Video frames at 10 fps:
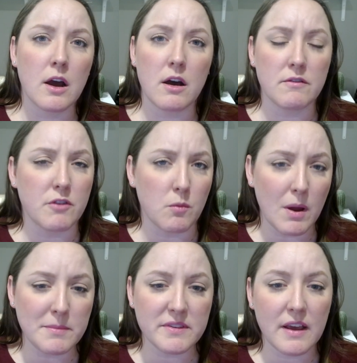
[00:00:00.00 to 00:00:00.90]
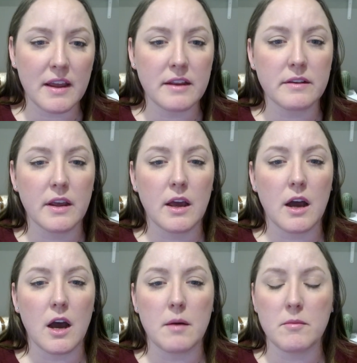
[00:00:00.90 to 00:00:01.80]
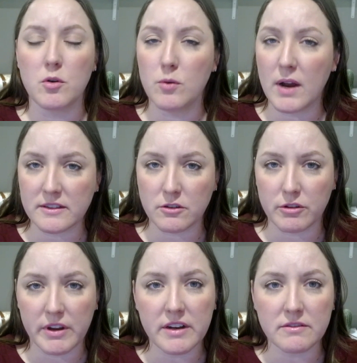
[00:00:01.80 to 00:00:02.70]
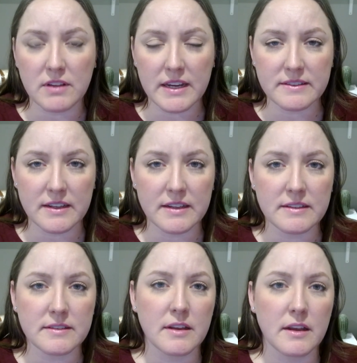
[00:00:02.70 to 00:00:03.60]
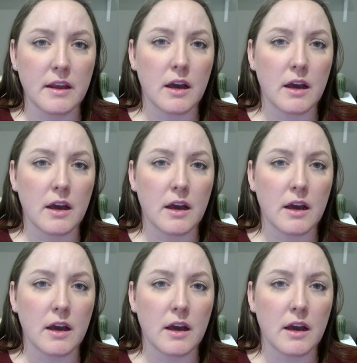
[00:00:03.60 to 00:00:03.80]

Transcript: of the website, who has creative license,